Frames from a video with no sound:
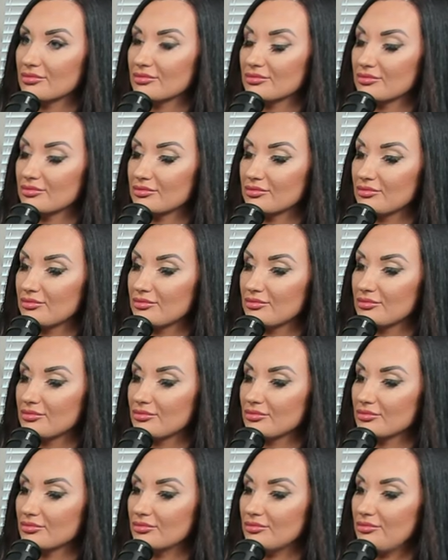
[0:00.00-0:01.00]

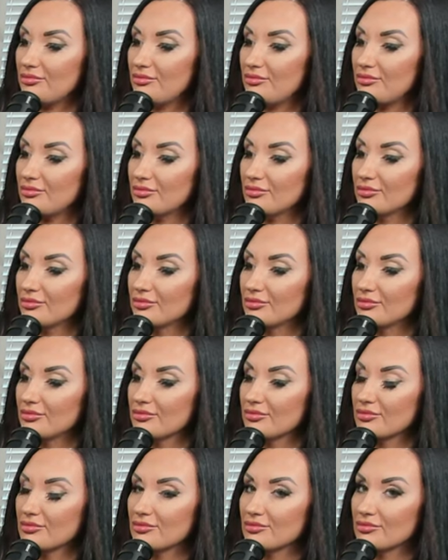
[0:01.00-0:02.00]

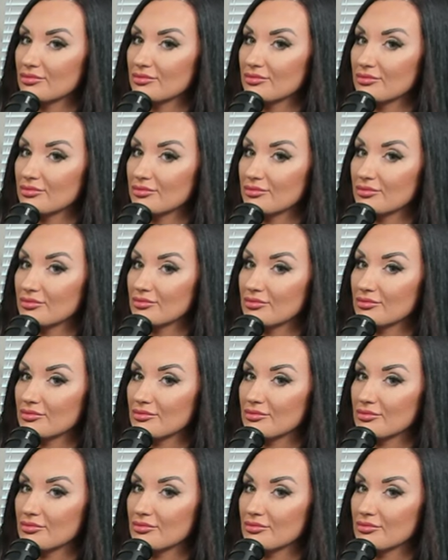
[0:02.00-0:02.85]
No words are spoken by the person on screen.